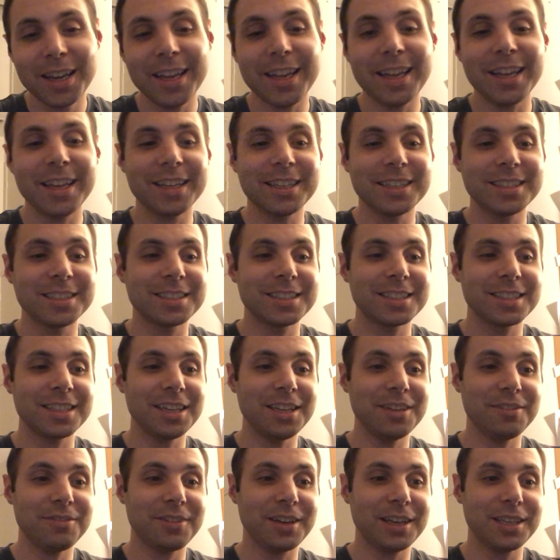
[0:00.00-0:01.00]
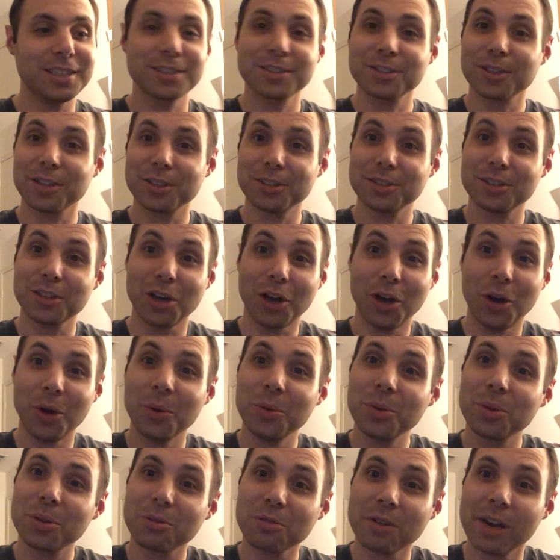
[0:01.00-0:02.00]
is if I start to
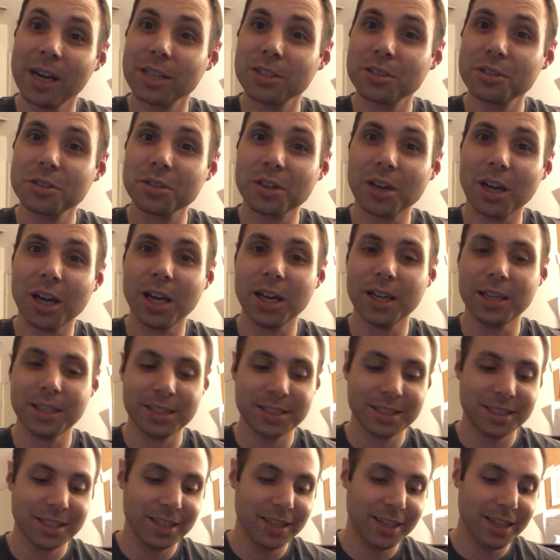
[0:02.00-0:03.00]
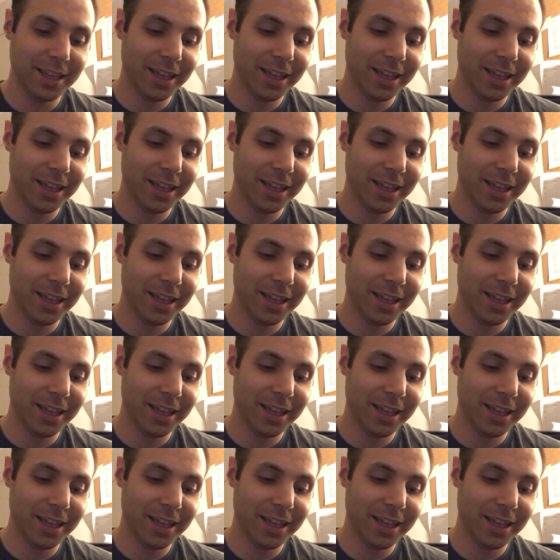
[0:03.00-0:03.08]
own the restaurants,